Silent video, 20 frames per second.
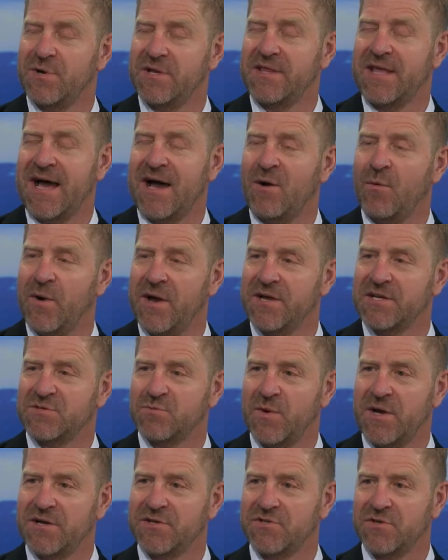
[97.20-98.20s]
it that way as
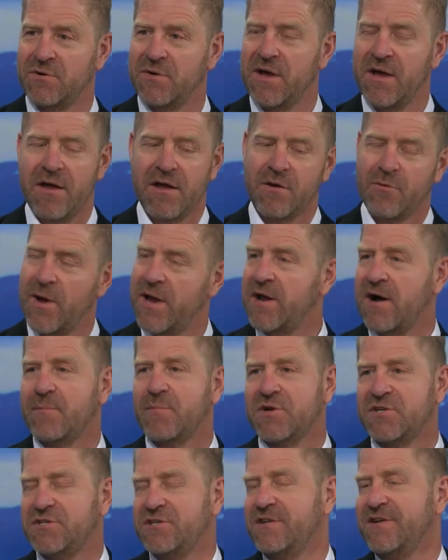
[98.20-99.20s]
well. So great
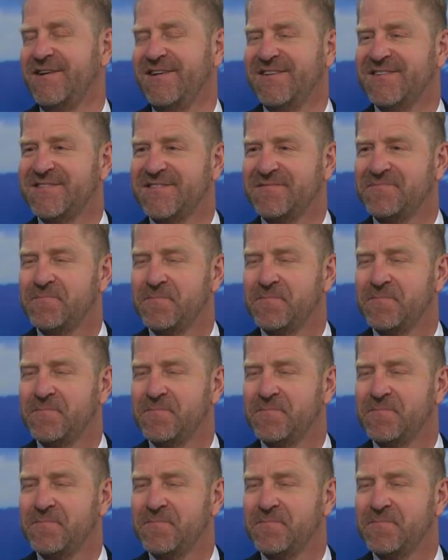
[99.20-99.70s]
opportunities.